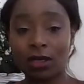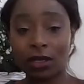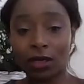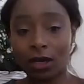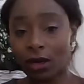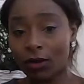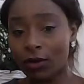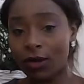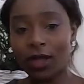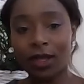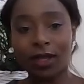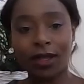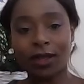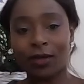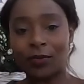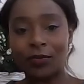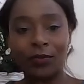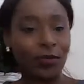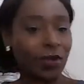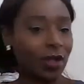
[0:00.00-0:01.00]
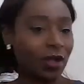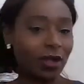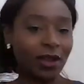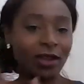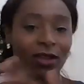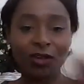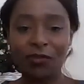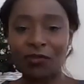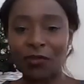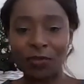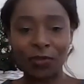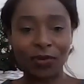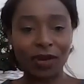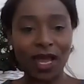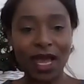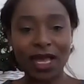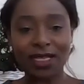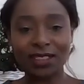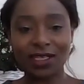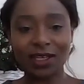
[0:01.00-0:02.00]
You know, a lot of people
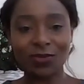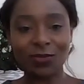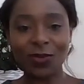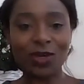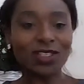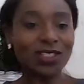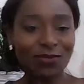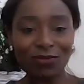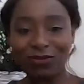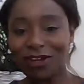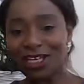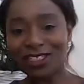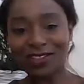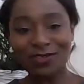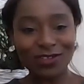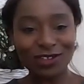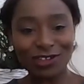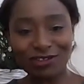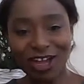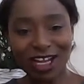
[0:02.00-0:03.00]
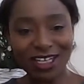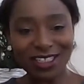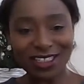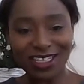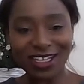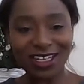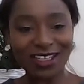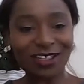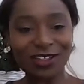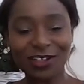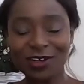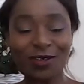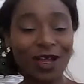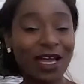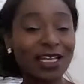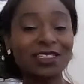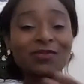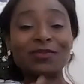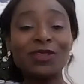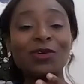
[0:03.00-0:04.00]
are asking, "What's the price of stranding?" You know,
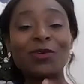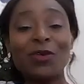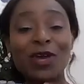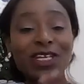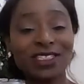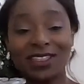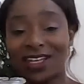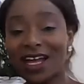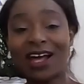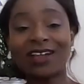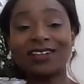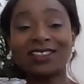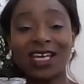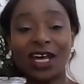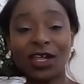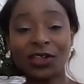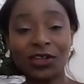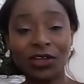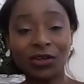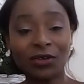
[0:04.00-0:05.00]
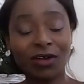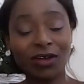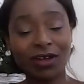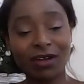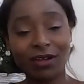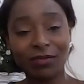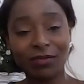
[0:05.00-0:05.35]
ask me the question, I'll tell you.